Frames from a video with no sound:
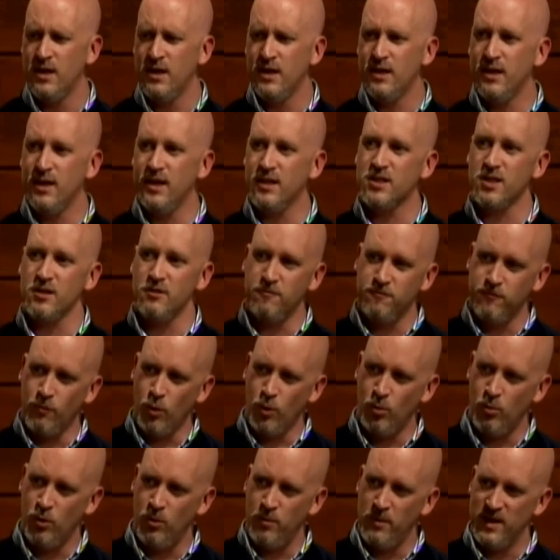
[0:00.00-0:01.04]
it's
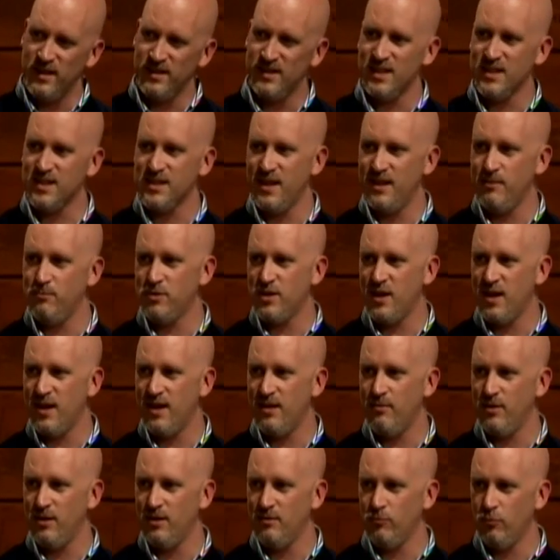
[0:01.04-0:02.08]
informal, but at the same
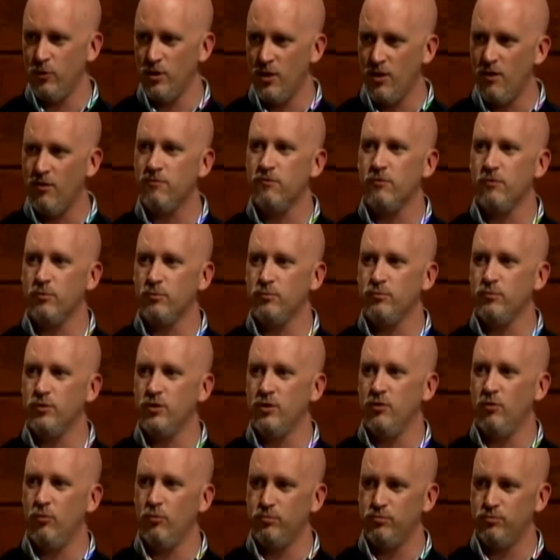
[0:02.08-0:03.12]
time we offer
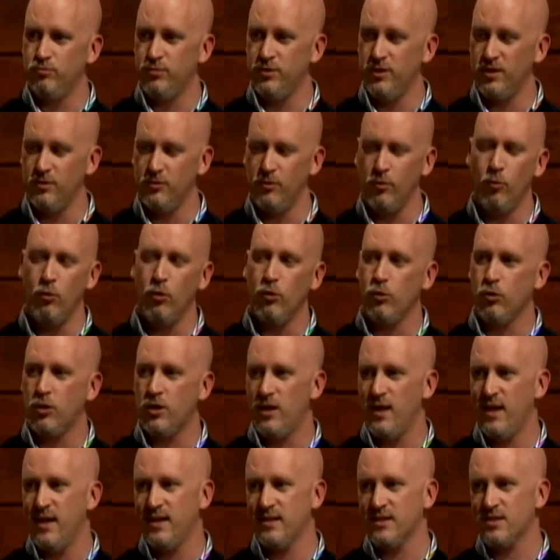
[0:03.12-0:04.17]
the
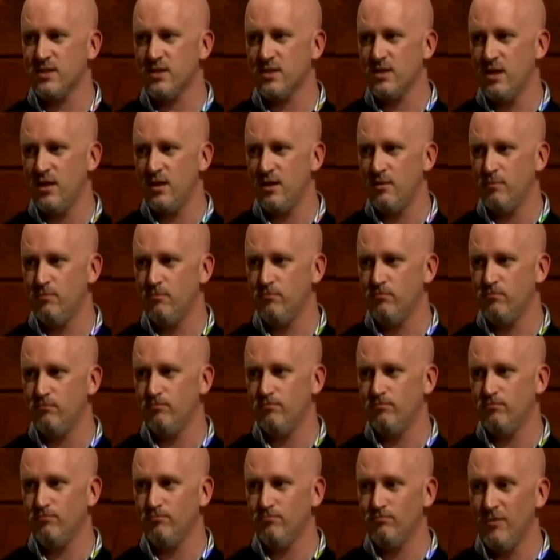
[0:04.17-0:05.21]
world-class
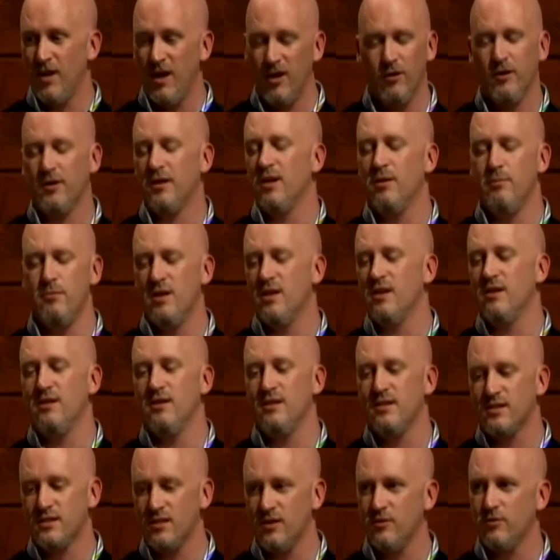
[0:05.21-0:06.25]
elegant amenities.
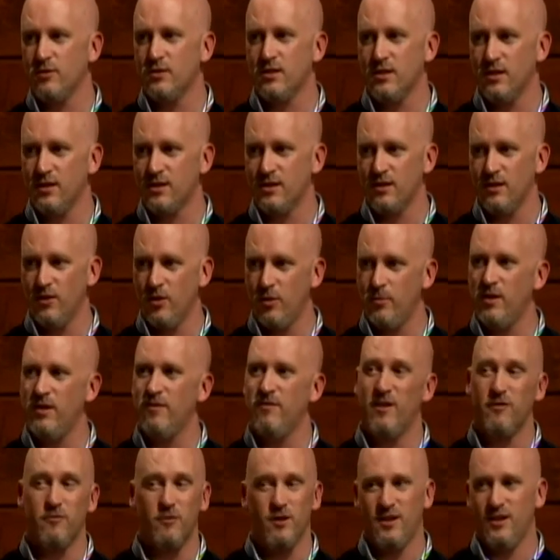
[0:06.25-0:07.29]
Yes. So it's a little bit of
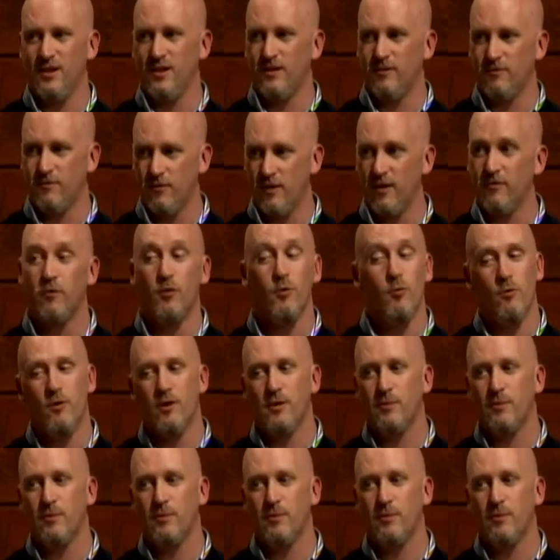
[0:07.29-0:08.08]
everything for everyone.